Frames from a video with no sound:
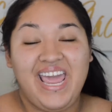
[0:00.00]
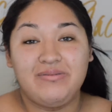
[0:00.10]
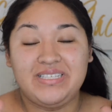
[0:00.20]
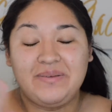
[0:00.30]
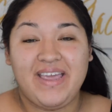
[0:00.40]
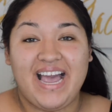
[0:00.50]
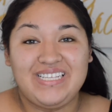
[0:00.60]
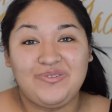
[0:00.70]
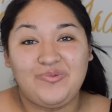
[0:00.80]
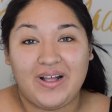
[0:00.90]
what's up you
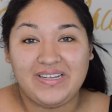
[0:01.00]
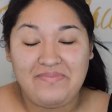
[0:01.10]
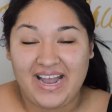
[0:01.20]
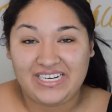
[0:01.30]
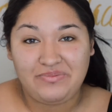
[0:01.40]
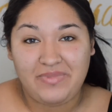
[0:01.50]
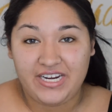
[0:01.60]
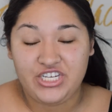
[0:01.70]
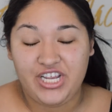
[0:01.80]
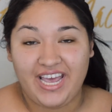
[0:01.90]
guys, and welcome back to my
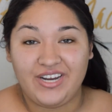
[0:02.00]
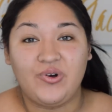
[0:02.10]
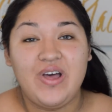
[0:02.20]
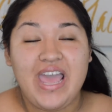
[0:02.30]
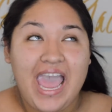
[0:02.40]
channel.